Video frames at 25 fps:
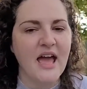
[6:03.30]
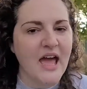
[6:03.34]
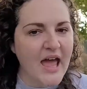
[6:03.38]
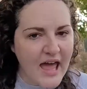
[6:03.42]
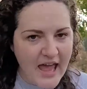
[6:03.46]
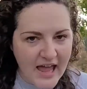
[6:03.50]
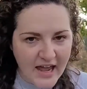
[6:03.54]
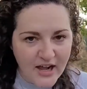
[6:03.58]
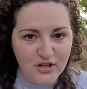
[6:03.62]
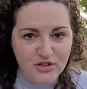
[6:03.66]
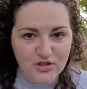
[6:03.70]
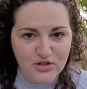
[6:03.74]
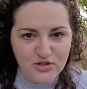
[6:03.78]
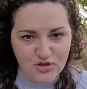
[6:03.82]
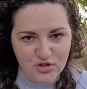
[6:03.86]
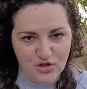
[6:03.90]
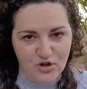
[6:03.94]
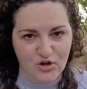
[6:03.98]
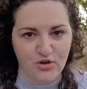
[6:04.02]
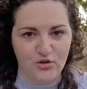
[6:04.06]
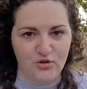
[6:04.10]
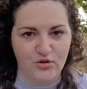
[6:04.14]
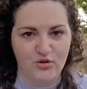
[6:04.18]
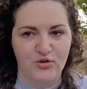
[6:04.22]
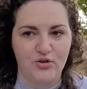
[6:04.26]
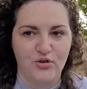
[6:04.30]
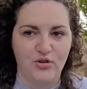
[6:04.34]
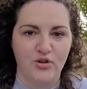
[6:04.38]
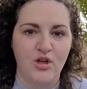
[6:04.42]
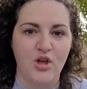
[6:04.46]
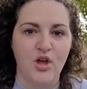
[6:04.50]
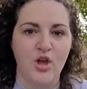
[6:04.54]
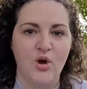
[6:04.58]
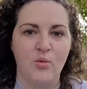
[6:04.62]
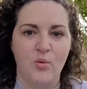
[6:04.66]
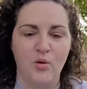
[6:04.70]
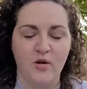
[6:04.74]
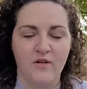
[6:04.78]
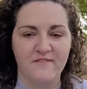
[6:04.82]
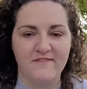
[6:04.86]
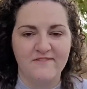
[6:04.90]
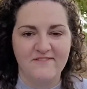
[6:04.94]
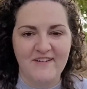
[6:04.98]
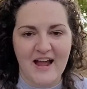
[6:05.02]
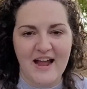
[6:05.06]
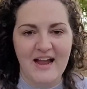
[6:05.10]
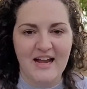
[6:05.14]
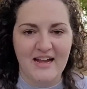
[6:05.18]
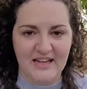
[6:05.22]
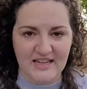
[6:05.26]
external, we're
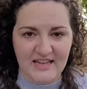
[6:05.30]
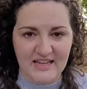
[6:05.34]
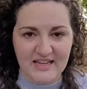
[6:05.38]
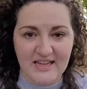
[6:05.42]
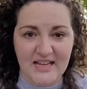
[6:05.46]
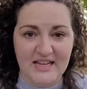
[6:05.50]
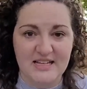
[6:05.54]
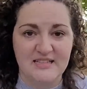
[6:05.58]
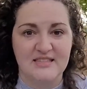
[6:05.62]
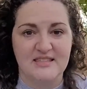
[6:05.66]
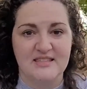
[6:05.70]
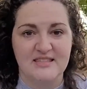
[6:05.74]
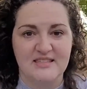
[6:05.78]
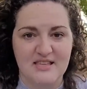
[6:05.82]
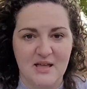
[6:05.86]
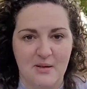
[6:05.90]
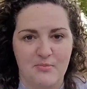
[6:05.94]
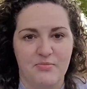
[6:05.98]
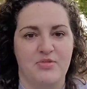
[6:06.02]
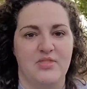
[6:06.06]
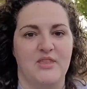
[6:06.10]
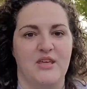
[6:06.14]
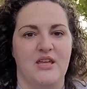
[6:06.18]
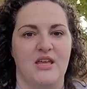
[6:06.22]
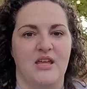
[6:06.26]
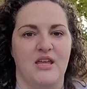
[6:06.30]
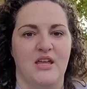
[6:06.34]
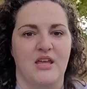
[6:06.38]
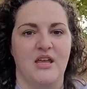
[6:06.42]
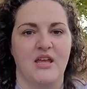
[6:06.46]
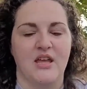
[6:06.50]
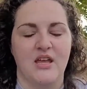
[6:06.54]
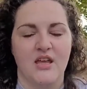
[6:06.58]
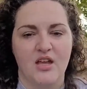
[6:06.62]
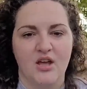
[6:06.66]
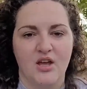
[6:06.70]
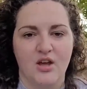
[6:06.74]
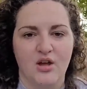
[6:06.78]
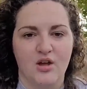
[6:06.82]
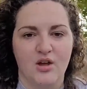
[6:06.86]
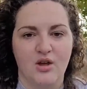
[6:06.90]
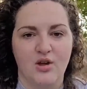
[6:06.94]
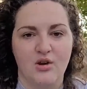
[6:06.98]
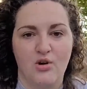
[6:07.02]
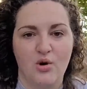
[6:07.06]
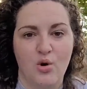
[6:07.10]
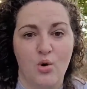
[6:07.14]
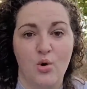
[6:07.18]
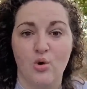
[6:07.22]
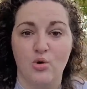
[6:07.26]
fighting against something
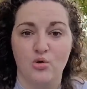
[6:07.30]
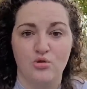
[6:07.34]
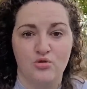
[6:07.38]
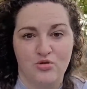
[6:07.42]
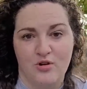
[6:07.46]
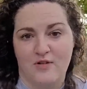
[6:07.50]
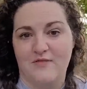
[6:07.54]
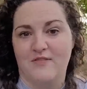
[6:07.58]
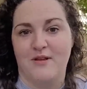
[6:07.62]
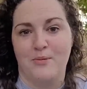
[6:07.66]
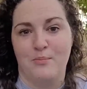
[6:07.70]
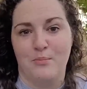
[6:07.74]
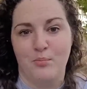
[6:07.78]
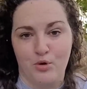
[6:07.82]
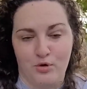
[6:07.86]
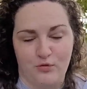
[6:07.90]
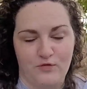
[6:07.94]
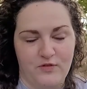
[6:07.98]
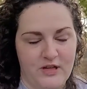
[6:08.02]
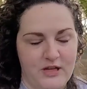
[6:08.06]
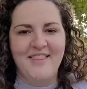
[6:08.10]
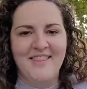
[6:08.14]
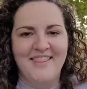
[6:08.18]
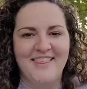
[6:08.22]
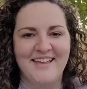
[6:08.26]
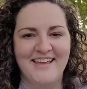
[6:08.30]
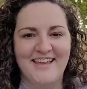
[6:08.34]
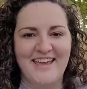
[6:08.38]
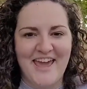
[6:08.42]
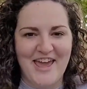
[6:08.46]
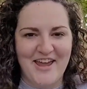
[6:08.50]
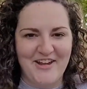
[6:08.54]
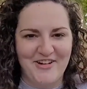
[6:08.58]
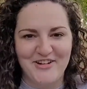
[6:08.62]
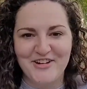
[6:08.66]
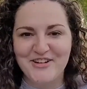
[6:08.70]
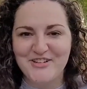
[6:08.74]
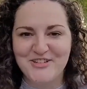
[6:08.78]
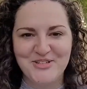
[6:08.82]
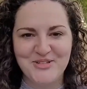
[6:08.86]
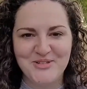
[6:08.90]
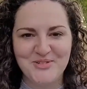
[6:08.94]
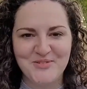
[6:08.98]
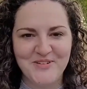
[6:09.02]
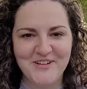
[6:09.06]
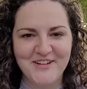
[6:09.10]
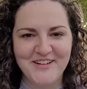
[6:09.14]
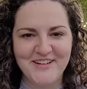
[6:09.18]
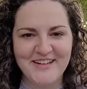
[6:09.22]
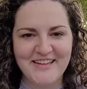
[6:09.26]
goal-driven movie. The character
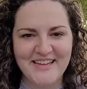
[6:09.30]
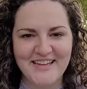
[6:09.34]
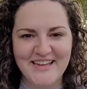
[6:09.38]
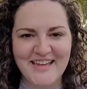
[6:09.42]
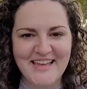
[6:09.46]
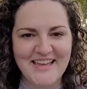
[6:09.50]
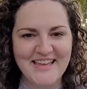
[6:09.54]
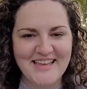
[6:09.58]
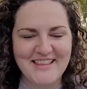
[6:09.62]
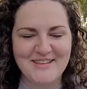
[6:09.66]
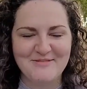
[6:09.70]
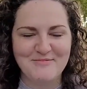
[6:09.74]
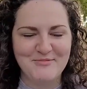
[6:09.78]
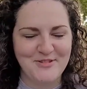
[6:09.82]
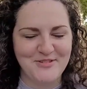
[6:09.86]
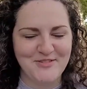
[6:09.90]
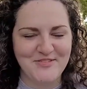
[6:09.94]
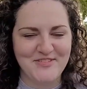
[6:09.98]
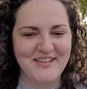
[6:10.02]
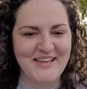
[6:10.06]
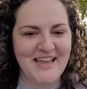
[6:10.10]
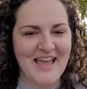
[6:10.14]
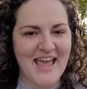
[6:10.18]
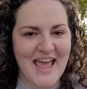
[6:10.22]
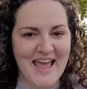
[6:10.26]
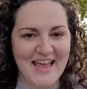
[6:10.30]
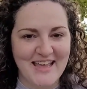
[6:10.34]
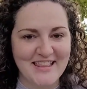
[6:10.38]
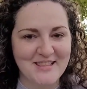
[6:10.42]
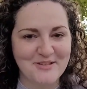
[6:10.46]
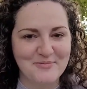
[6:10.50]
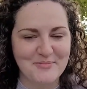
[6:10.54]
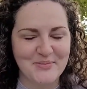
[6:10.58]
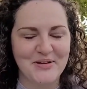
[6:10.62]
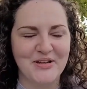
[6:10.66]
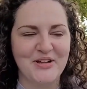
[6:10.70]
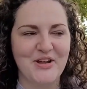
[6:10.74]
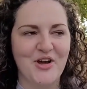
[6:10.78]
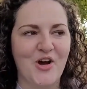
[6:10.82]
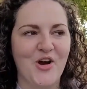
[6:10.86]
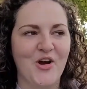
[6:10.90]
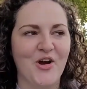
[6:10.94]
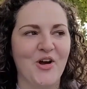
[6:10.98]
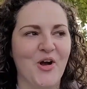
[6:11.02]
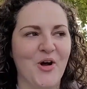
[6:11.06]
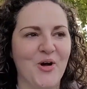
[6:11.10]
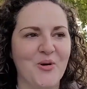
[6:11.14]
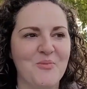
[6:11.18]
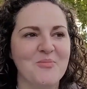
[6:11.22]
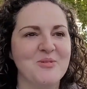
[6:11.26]
work in the movie and the book
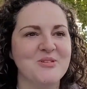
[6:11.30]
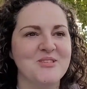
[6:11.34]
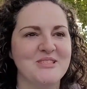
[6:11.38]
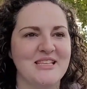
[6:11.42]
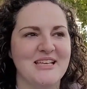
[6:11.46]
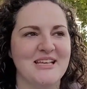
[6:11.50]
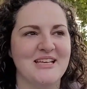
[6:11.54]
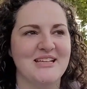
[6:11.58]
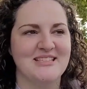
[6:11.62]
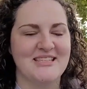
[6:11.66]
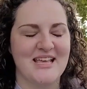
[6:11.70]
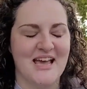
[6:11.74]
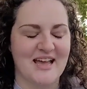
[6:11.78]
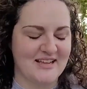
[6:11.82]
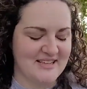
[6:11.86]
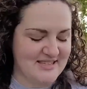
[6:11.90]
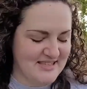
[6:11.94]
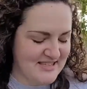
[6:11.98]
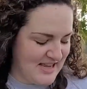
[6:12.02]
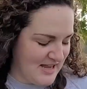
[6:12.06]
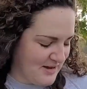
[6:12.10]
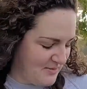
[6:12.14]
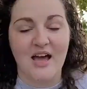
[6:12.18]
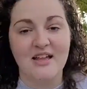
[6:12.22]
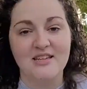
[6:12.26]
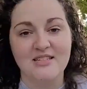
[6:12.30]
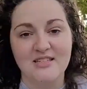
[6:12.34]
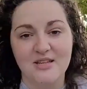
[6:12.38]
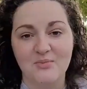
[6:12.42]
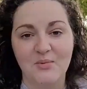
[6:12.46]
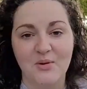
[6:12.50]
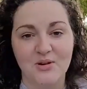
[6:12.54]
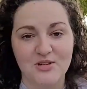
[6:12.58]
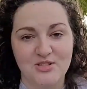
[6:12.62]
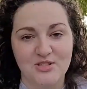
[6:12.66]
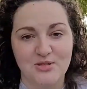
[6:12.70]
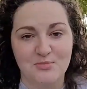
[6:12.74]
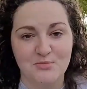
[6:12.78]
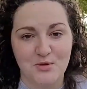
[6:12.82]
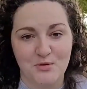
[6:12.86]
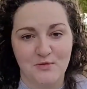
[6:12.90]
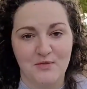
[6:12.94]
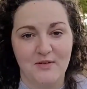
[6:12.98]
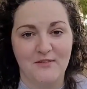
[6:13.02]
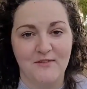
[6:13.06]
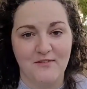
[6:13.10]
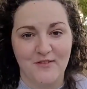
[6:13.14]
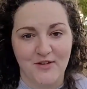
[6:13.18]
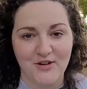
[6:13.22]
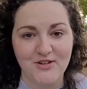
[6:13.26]
are almost the exact same. I did watch the
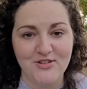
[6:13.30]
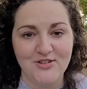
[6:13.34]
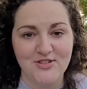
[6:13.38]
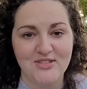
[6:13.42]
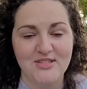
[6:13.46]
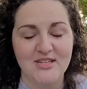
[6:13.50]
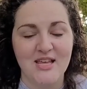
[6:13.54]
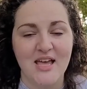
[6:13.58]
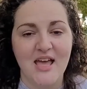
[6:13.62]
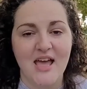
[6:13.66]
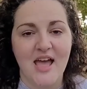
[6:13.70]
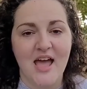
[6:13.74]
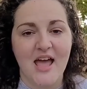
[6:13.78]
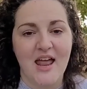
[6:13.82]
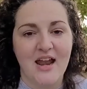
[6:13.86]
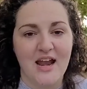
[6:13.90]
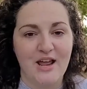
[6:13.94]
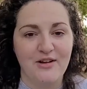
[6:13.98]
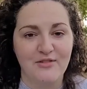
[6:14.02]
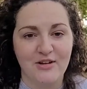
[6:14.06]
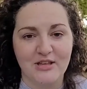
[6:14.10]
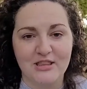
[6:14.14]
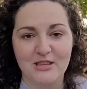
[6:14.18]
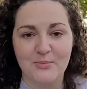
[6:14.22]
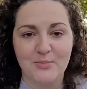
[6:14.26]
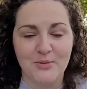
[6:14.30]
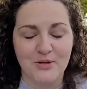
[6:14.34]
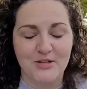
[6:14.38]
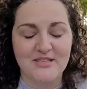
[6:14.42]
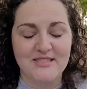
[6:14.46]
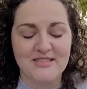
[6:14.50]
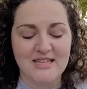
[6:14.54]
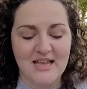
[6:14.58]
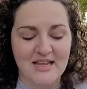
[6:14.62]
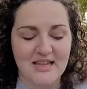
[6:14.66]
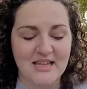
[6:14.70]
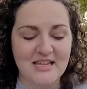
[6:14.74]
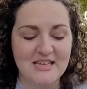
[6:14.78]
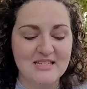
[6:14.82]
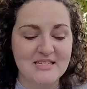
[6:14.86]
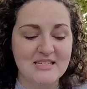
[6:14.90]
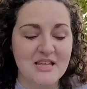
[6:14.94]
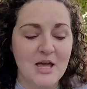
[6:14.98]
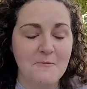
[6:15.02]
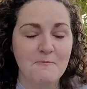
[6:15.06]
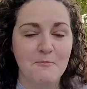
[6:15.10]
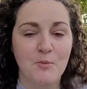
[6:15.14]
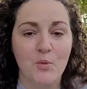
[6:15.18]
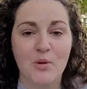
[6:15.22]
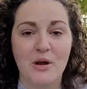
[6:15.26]
movie first, and I read the book second.
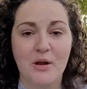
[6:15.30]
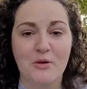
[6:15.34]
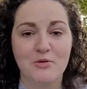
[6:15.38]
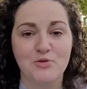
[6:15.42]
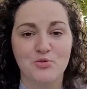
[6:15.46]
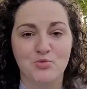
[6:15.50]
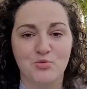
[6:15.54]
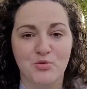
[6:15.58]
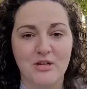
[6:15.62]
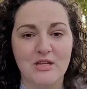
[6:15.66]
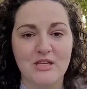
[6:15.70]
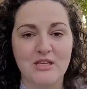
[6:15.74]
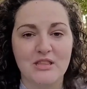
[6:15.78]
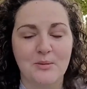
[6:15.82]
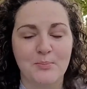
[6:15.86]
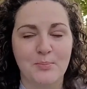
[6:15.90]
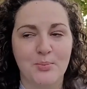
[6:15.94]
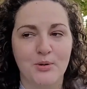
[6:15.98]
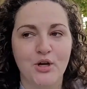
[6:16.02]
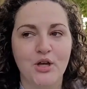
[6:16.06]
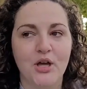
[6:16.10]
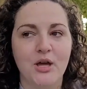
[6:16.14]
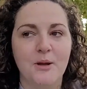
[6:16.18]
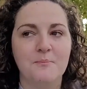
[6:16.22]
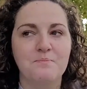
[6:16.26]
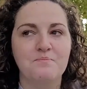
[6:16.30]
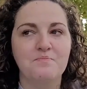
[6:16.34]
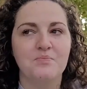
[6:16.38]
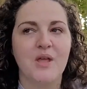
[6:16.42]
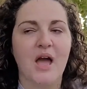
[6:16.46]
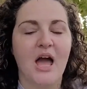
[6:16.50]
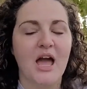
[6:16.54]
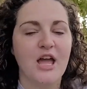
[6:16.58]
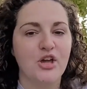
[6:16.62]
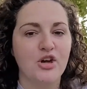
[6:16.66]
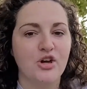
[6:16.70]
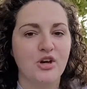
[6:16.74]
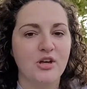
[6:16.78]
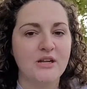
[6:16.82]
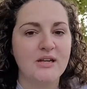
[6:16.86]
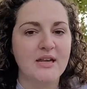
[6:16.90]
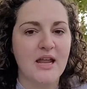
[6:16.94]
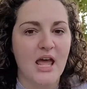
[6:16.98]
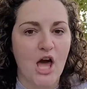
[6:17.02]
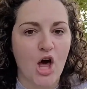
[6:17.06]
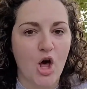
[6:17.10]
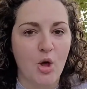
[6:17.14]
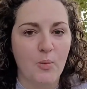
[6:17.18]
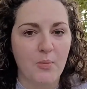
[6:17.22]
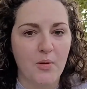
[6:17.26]
When I was reading the book, I couldn't help